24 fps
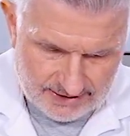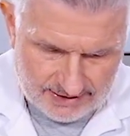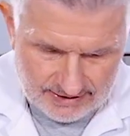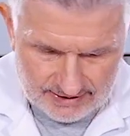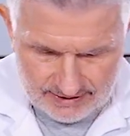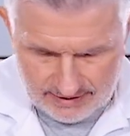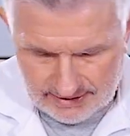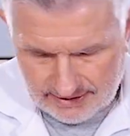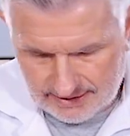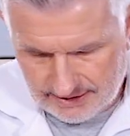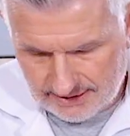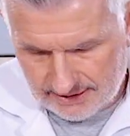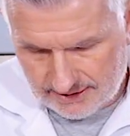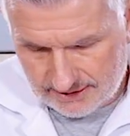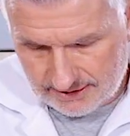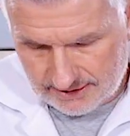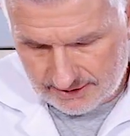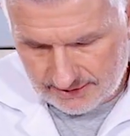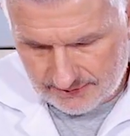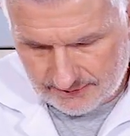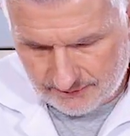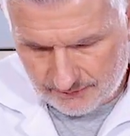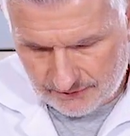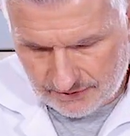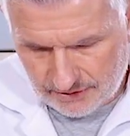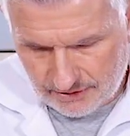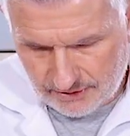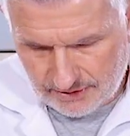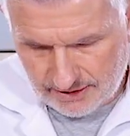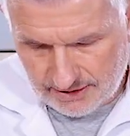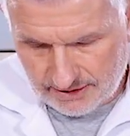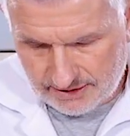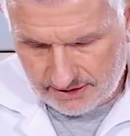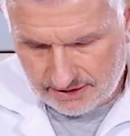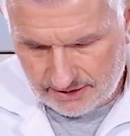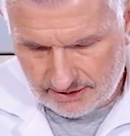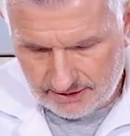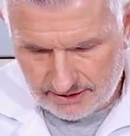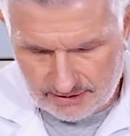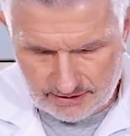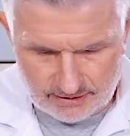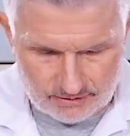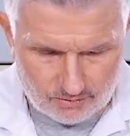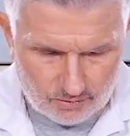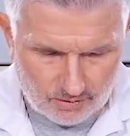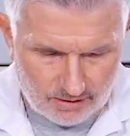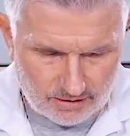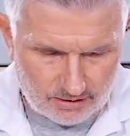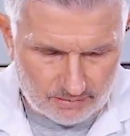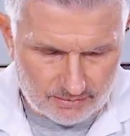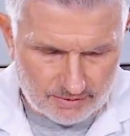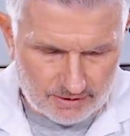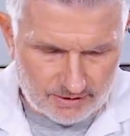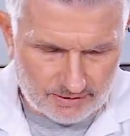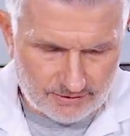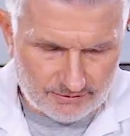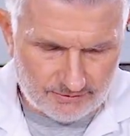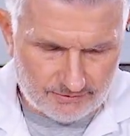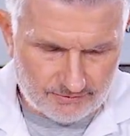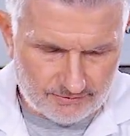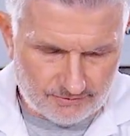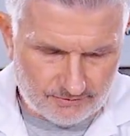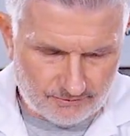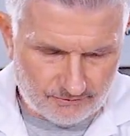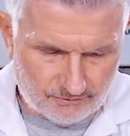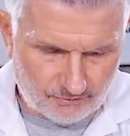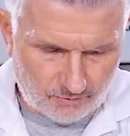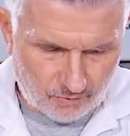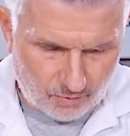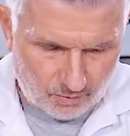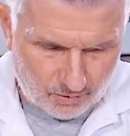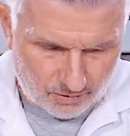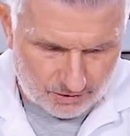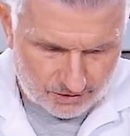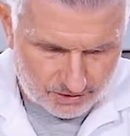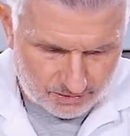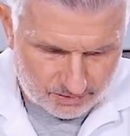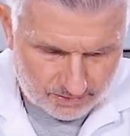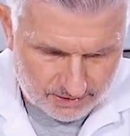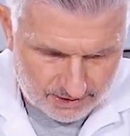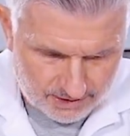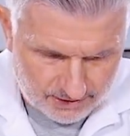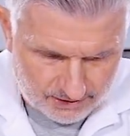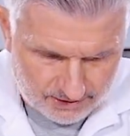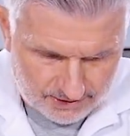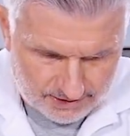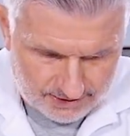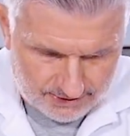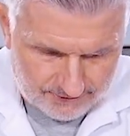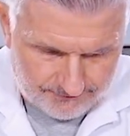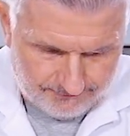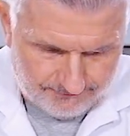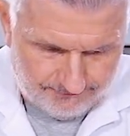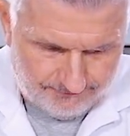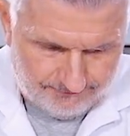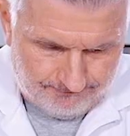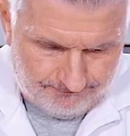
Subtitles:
You need quite a bit of force, but you're going to